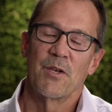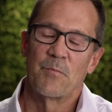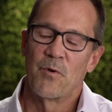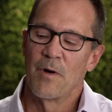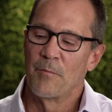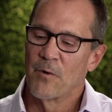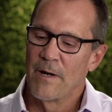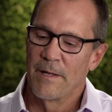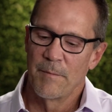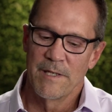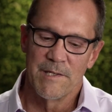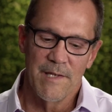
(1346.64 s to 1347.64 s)
a good point,
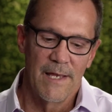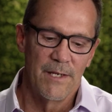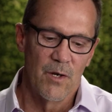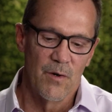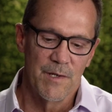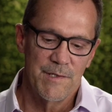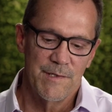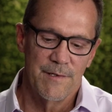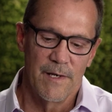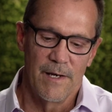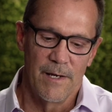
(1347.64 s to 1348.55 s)
Miranda, because I noticed,